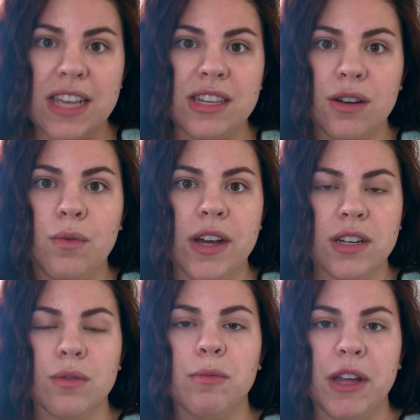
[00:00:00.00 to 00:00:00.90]
I still
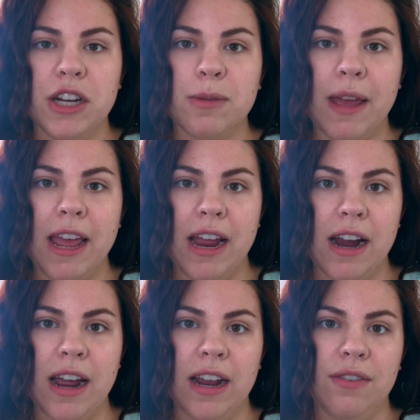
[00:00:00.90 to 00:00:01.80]
want to replenish my
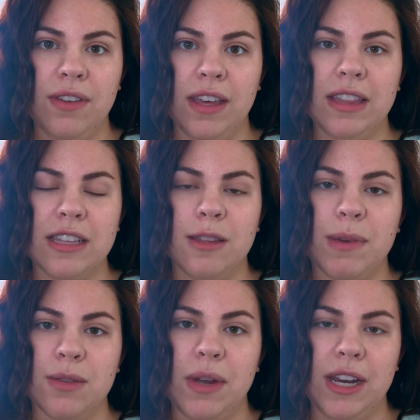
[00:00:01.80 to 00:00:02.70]
hair, and I feel like that's the
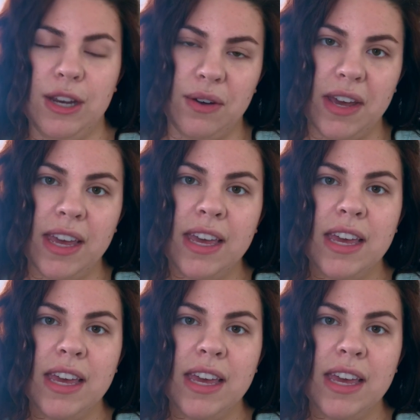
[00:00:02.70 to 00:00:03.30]
best way to do it,